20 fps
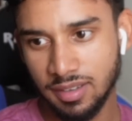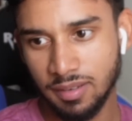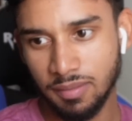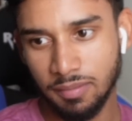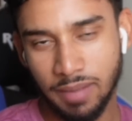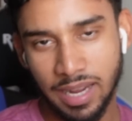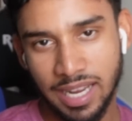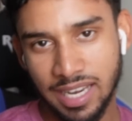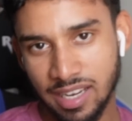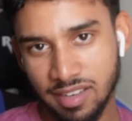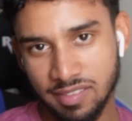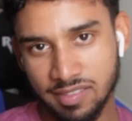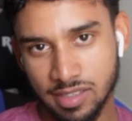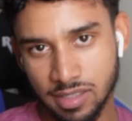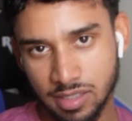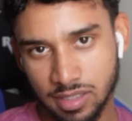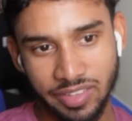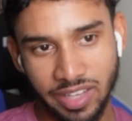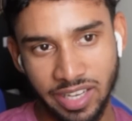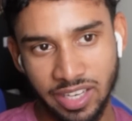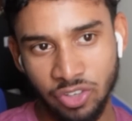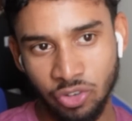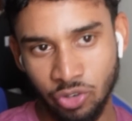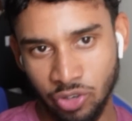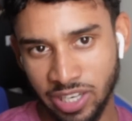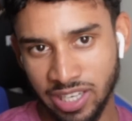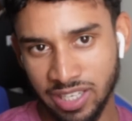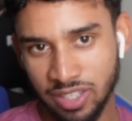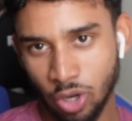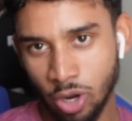my level, then you
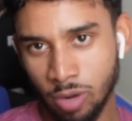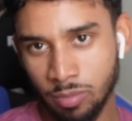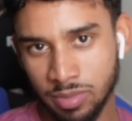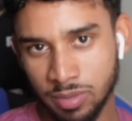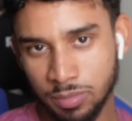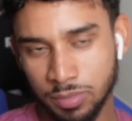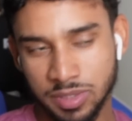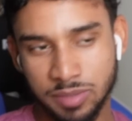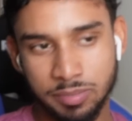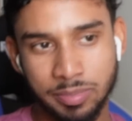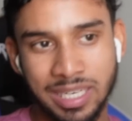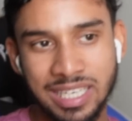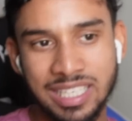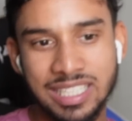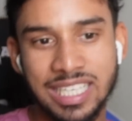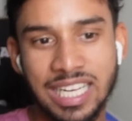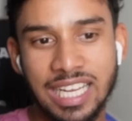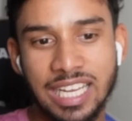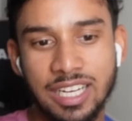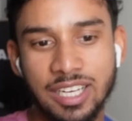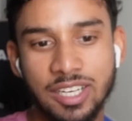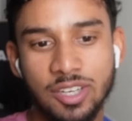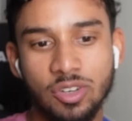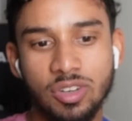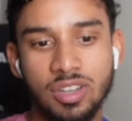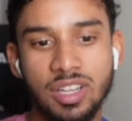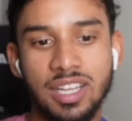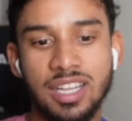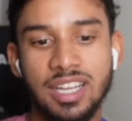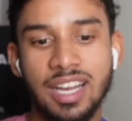get compliments. But it's like,
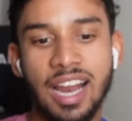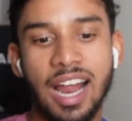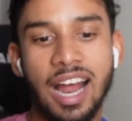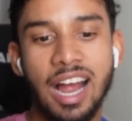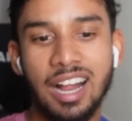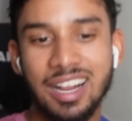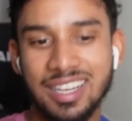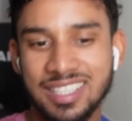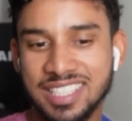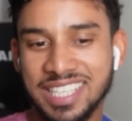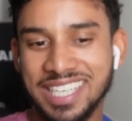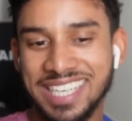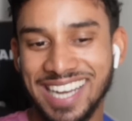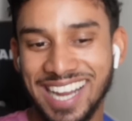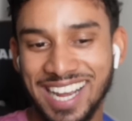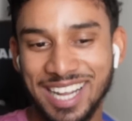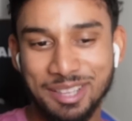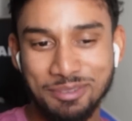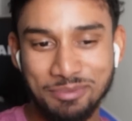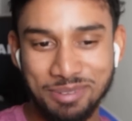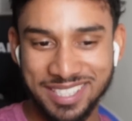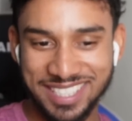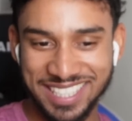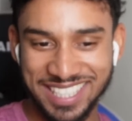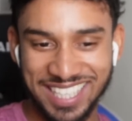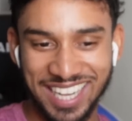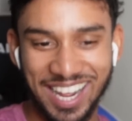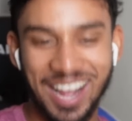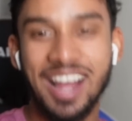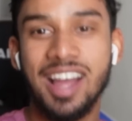I'd say
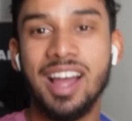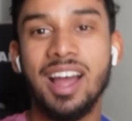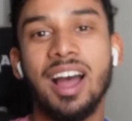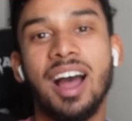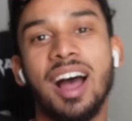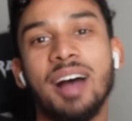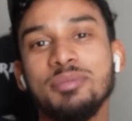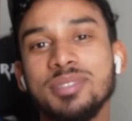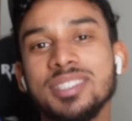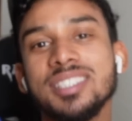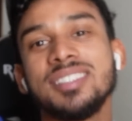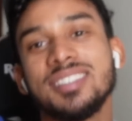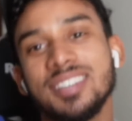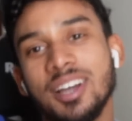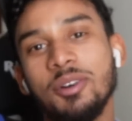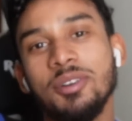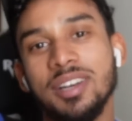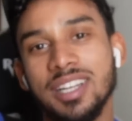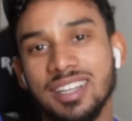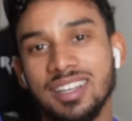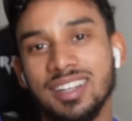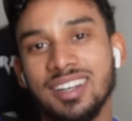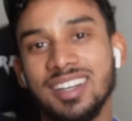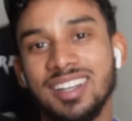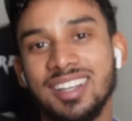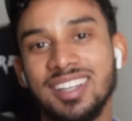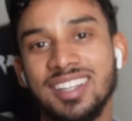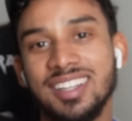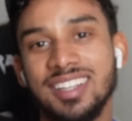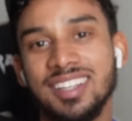90%. I'm just trolling, no?
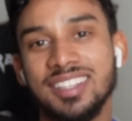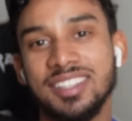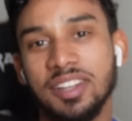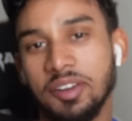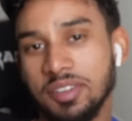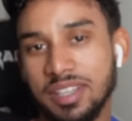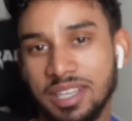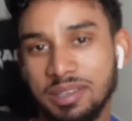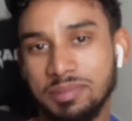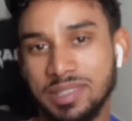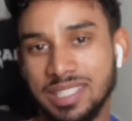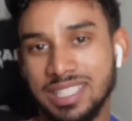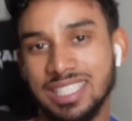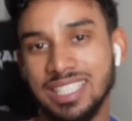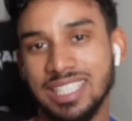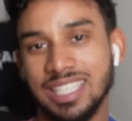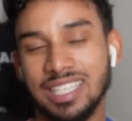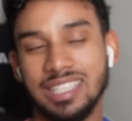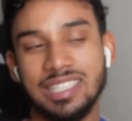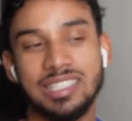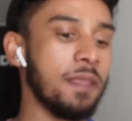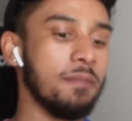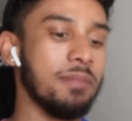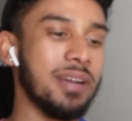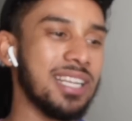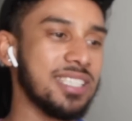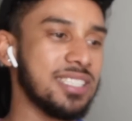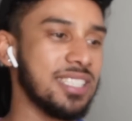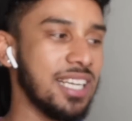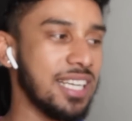Don't take me serious. But
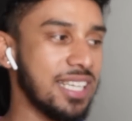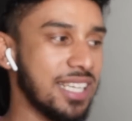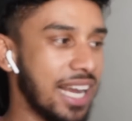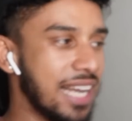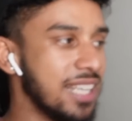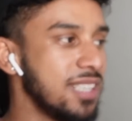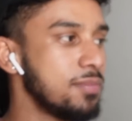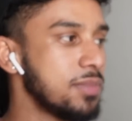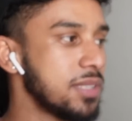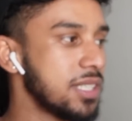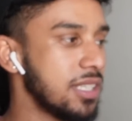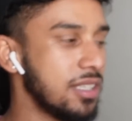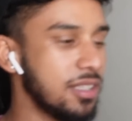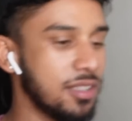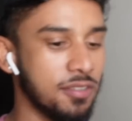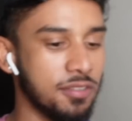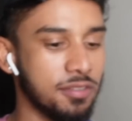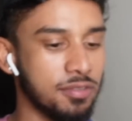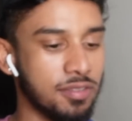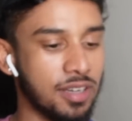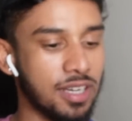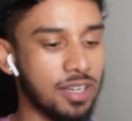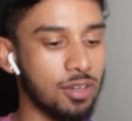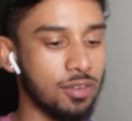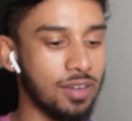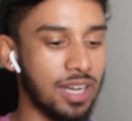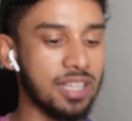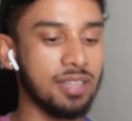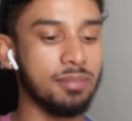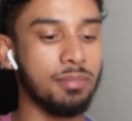I say like 90% of our
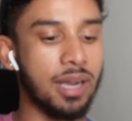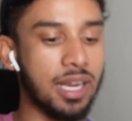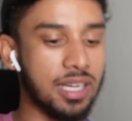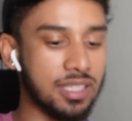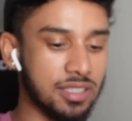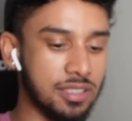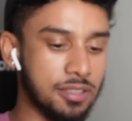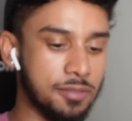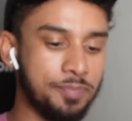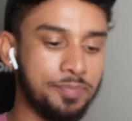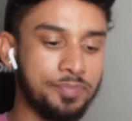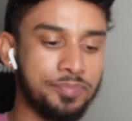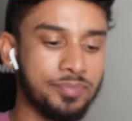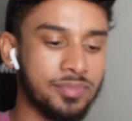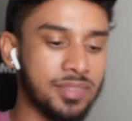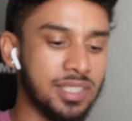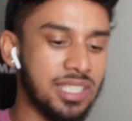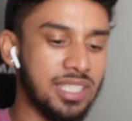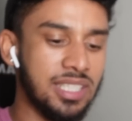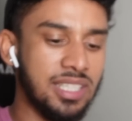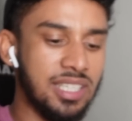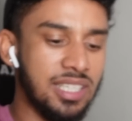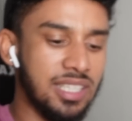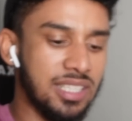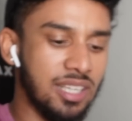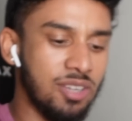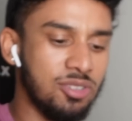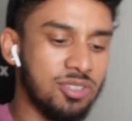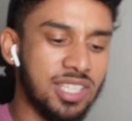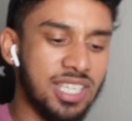other brasso
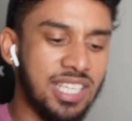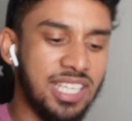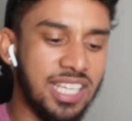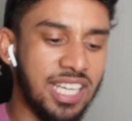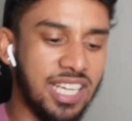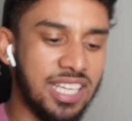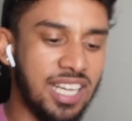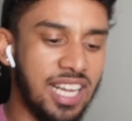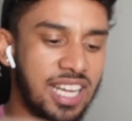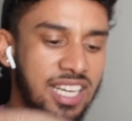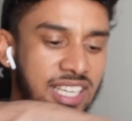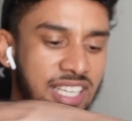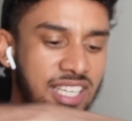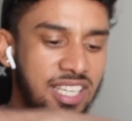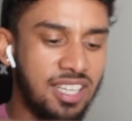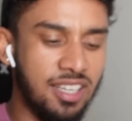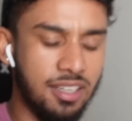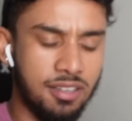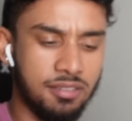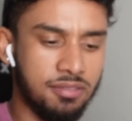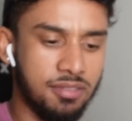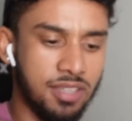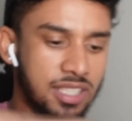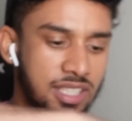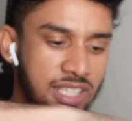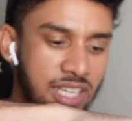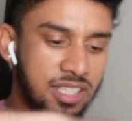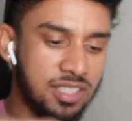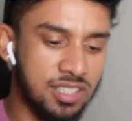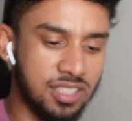don't really get any
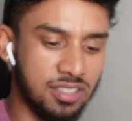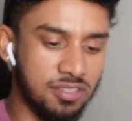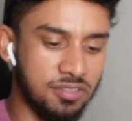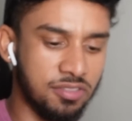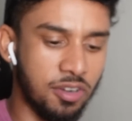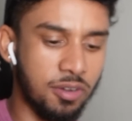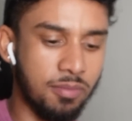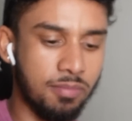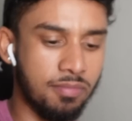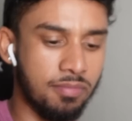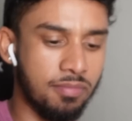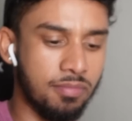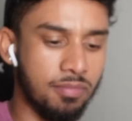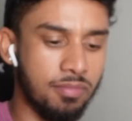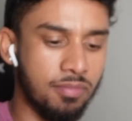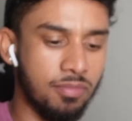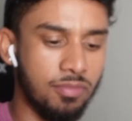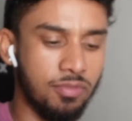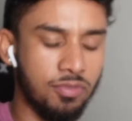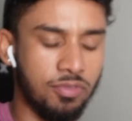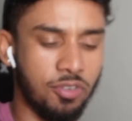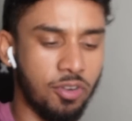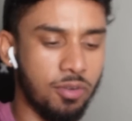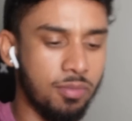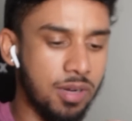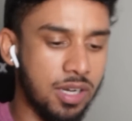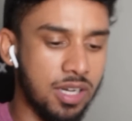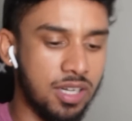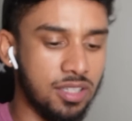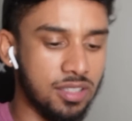attention from from
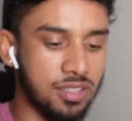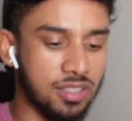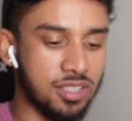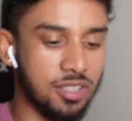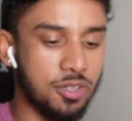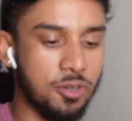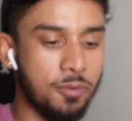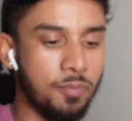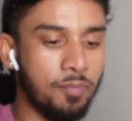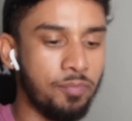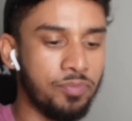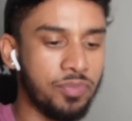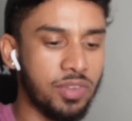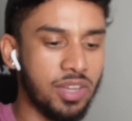girls, so...